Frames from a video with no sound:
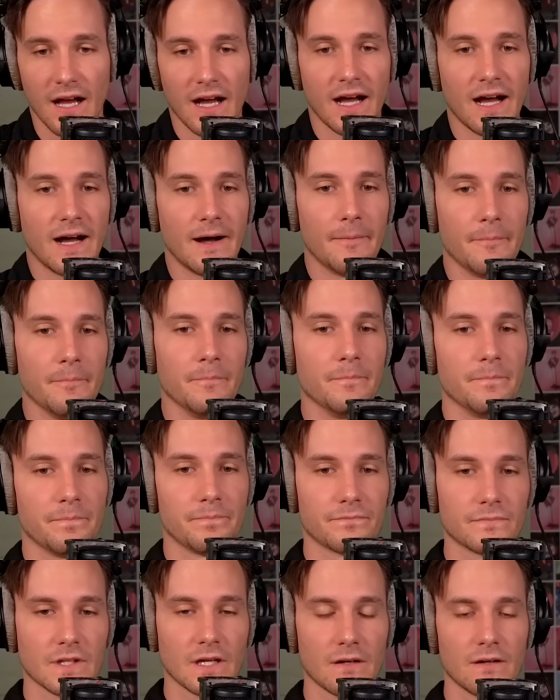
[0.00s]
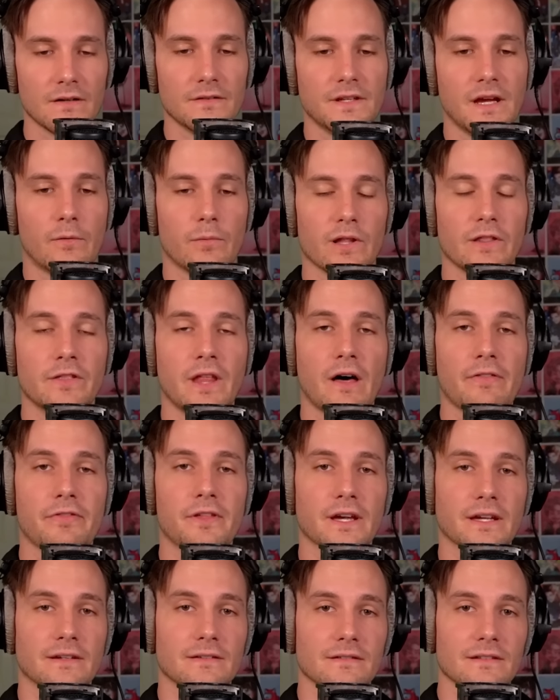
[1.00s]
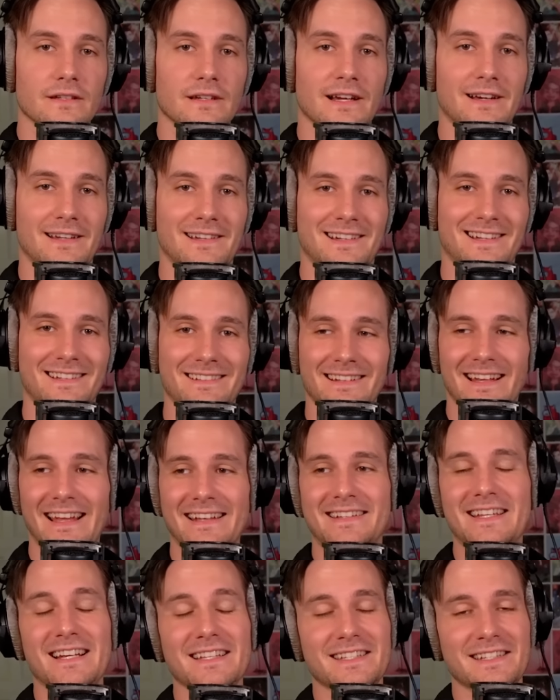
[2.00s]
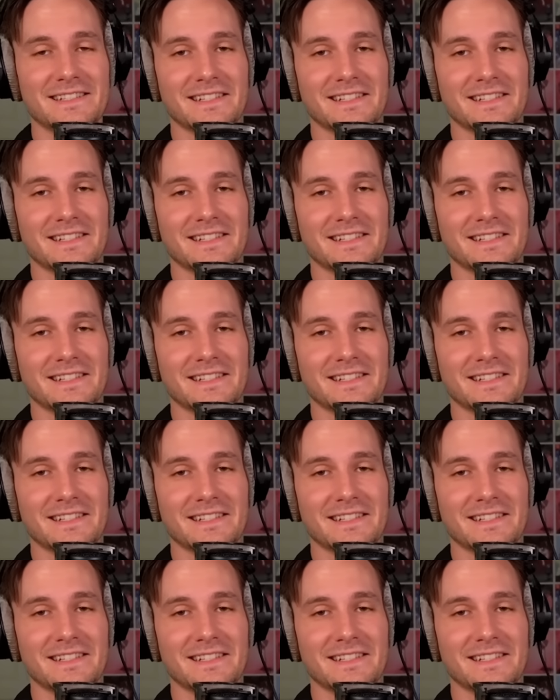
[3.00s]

Yeah, well, nothing. It does